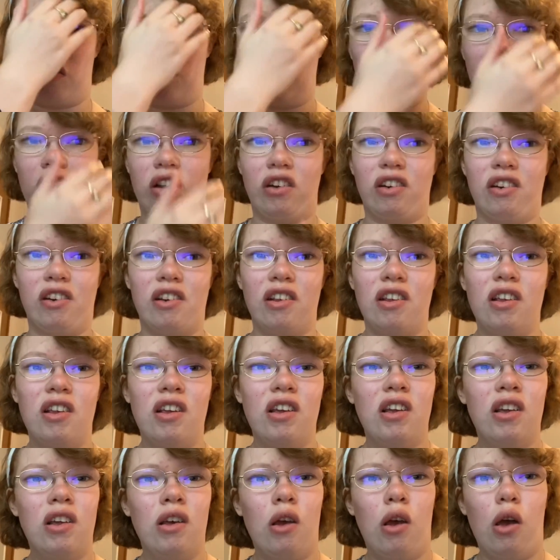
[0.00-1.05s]
and
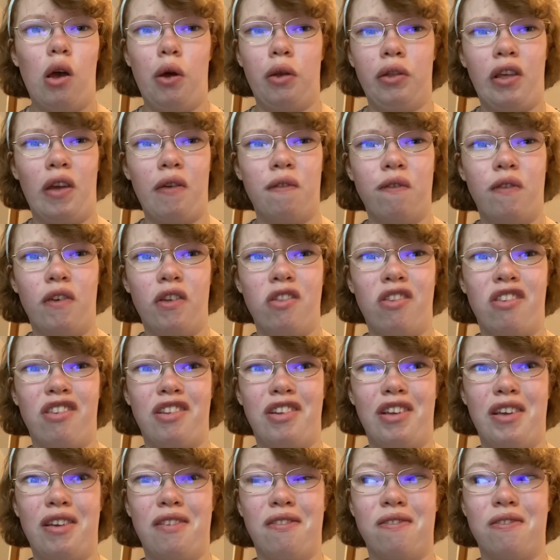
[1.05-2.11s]
all that fun
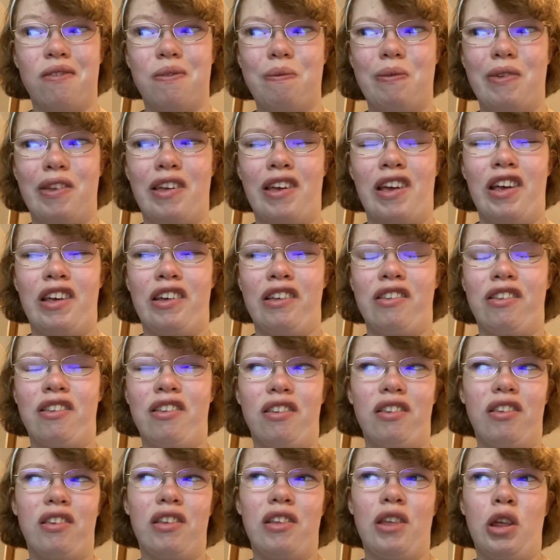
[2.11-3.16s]
stuff
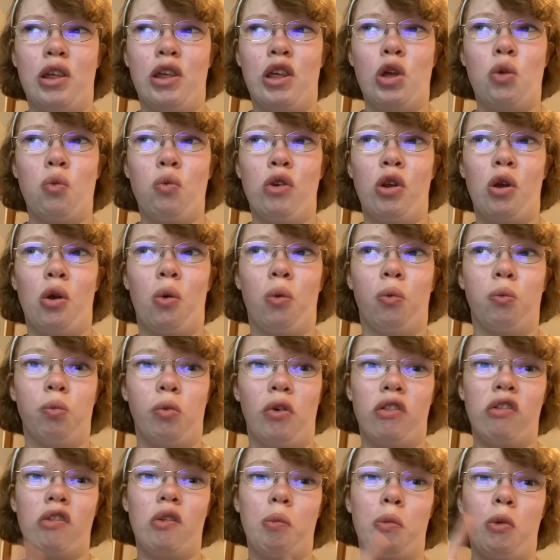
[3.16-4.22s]
because you know
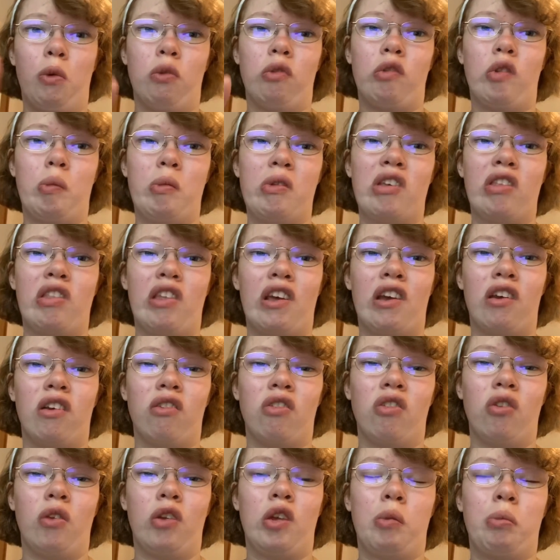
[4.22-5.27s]
what's supposed to be there,
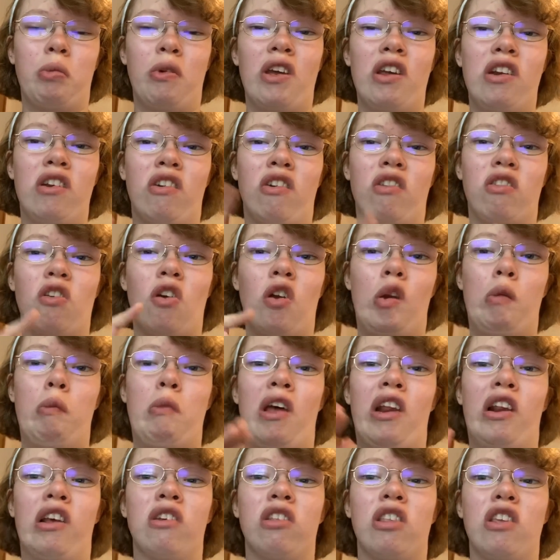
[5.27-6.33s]
so your brain just
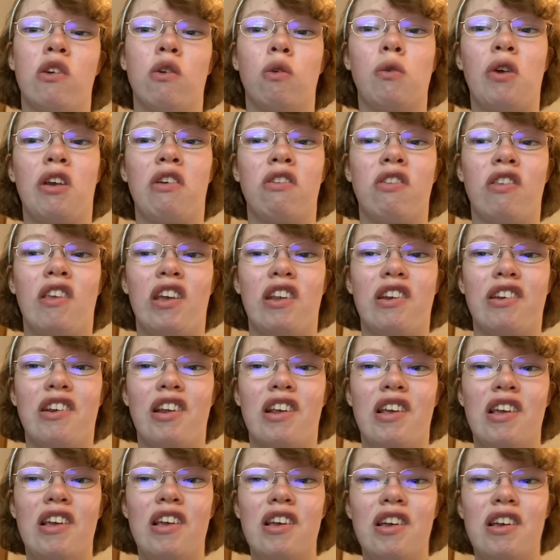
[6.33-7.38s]
automatically corrects it.
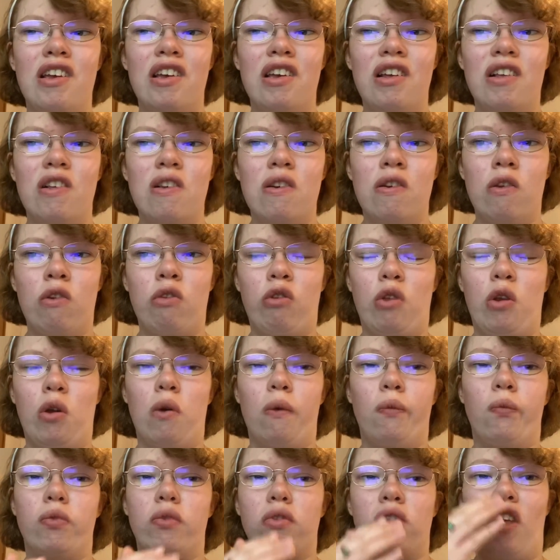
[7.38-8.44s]
So
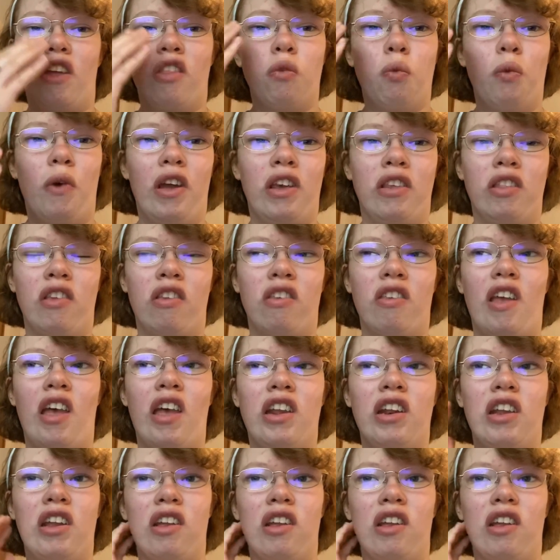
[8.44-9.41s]
that's why this edit